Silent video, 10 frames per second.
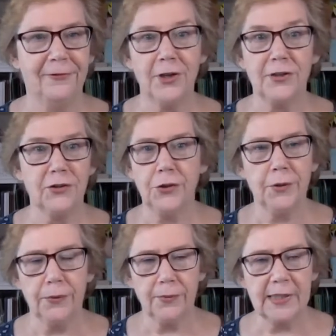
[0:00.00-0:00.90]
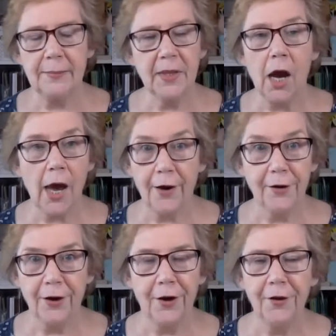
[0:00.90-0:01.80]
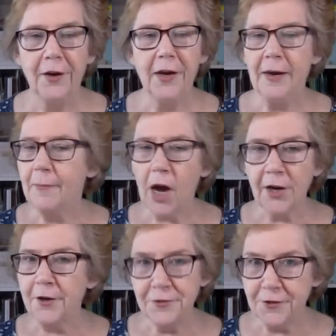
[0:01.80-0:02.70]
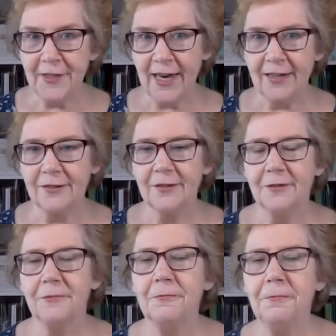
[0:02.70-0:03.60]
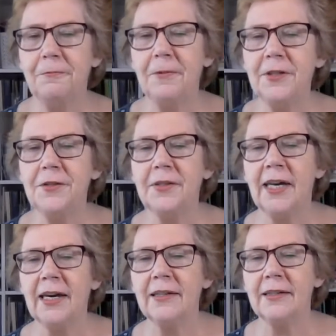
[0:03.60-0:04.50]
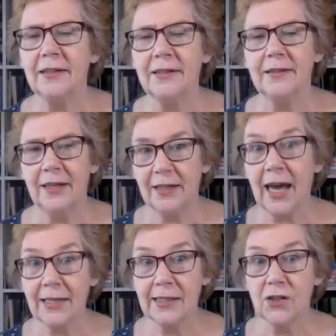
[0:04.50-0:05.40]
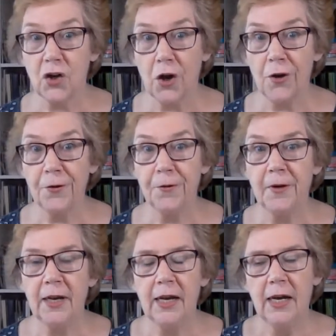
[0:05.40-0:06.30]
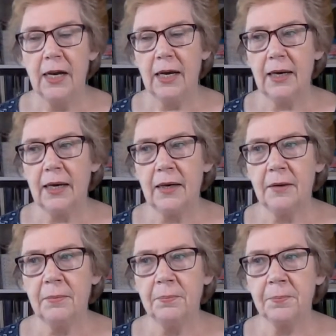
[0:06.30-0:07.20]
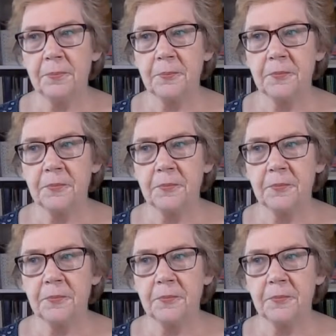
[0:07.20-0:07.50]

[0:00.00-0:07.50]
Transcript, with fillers: first tooth or something. I don't know. I don't do that. We do that. It, it has to go. Um,